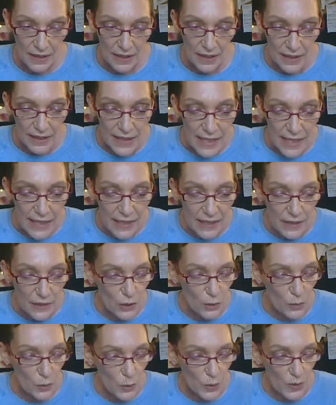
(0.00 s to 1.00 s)
leading
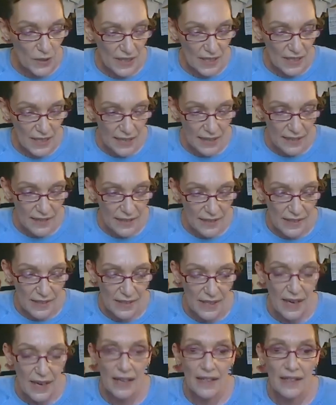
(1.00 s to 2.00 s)
towards an
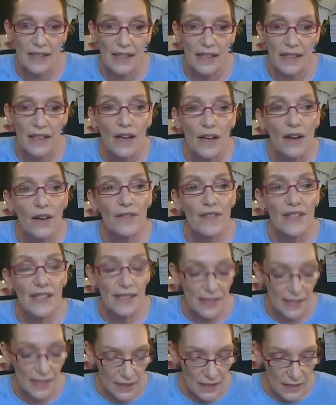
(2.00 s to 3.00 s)
understanding of the
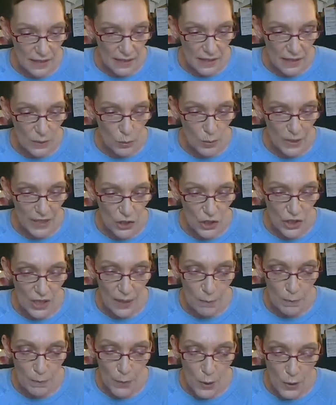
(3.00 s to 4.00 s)
sense in which
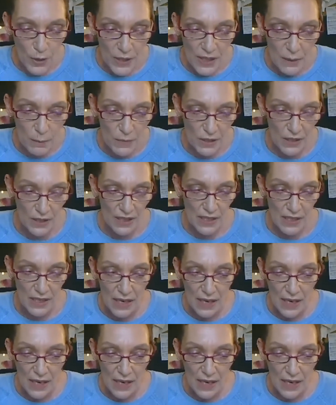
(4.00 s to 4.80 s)
embodiment